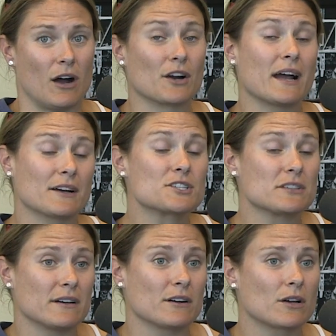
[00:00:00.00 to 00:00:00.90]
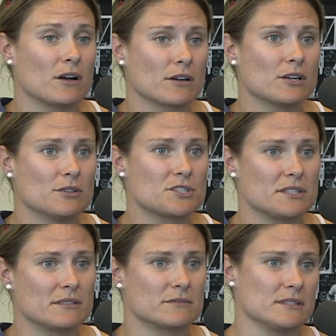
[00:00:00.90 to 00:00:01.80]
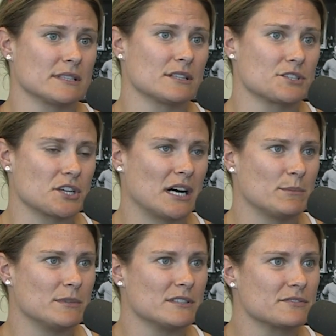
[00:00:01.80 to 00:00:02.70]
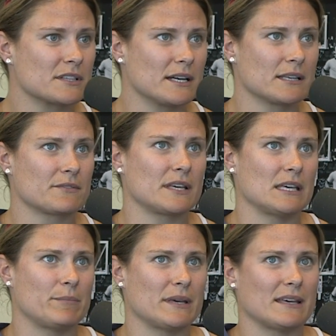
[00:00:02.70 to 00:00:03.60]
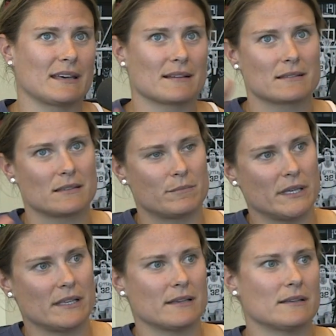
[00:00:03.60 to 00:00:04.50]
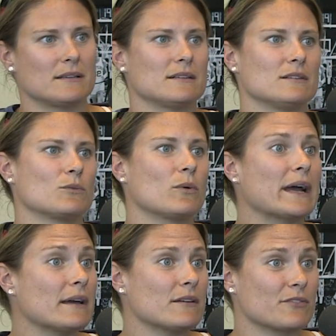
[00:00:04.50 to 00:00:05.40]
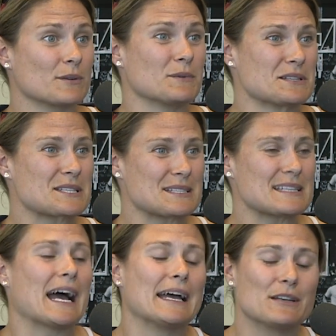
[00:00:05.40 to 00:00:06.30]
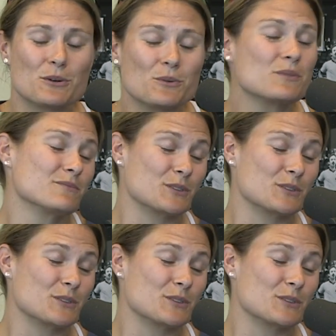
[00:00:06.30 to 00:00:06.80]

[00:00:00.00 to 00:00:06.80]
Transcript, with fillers: or actually, our, our coach did a really good job of kind of keeping the media away from us because I know